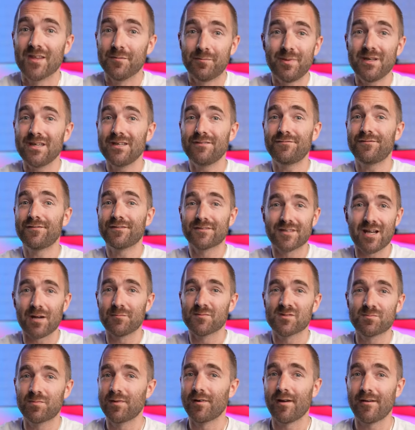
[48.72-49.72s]
the beef
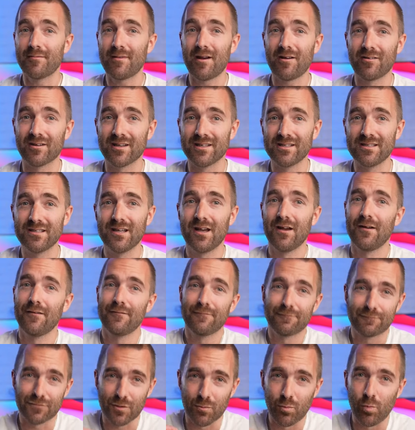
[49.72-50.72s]
comes primarily
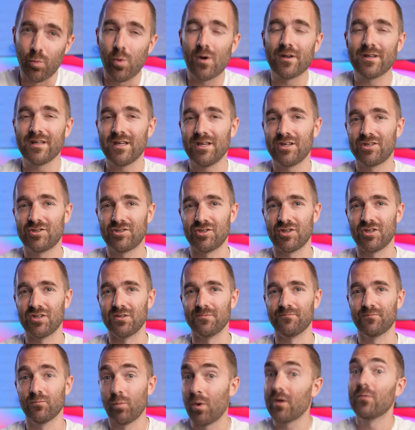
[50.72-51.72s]
from one
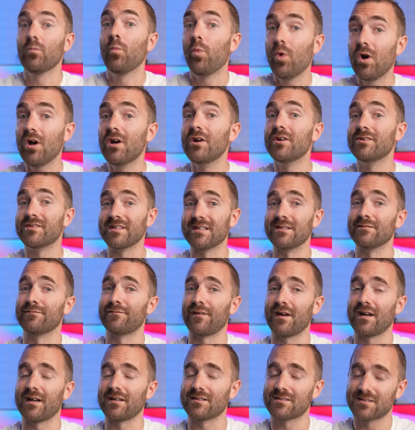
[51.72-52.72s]
issue, one word in
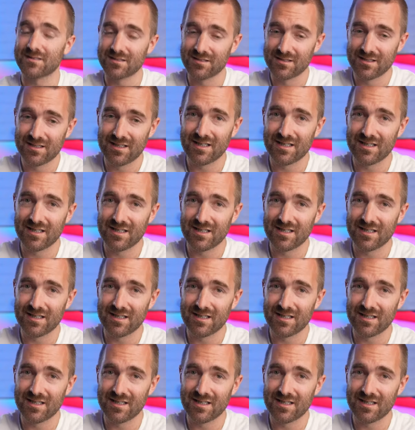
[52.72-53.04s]
fact,